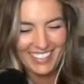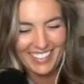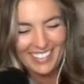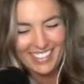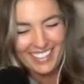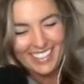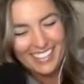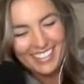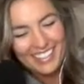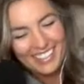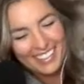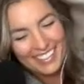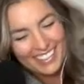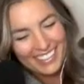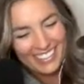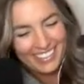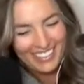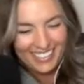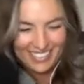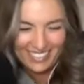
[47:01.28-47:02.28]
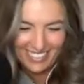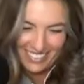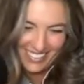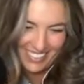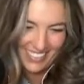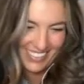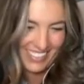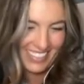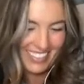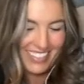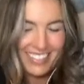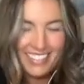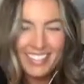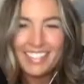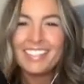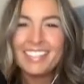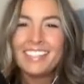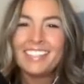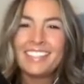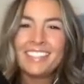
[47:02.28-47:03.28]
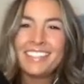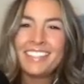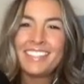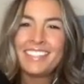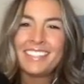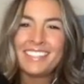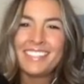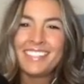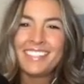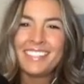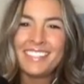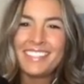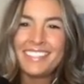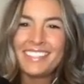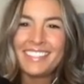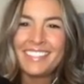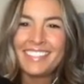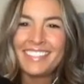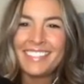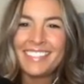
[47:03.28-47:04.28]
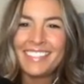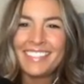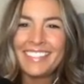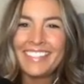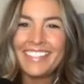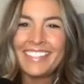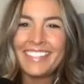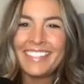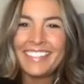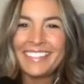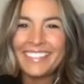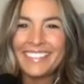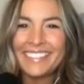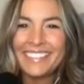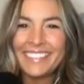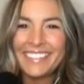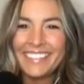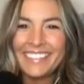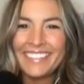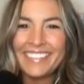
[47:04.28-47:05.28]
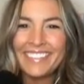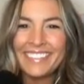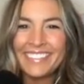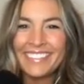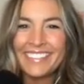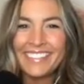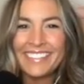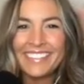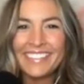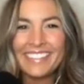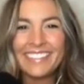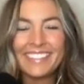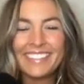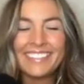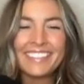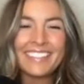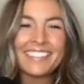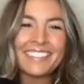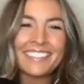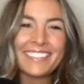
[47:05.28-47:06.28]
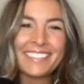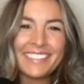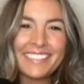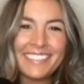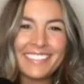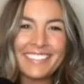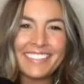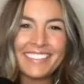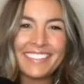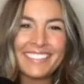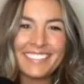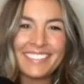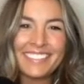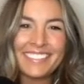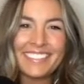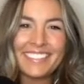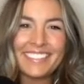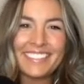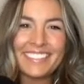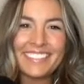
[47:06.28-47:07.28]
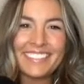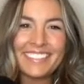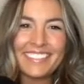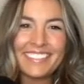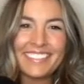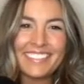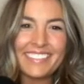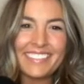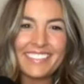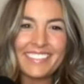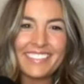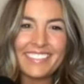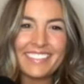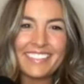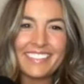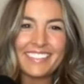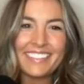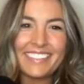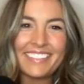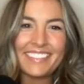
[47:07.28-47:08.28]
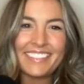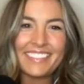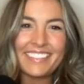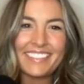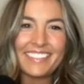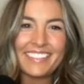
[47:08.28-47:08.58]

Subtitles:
[no speech]